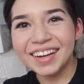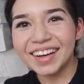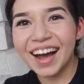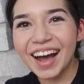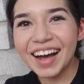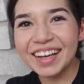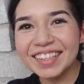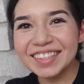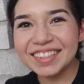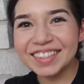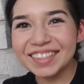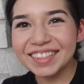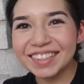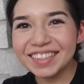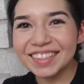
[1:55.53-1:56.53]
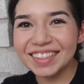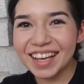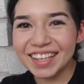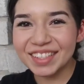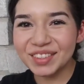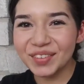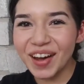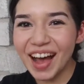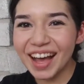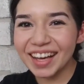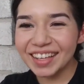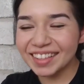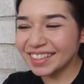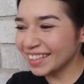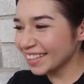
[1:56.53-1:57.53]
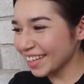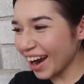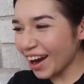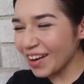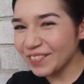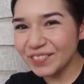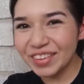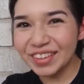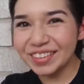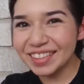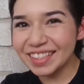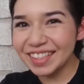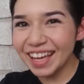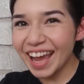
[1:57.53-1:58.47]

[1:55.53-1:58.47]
Guys, guess what? Garfield!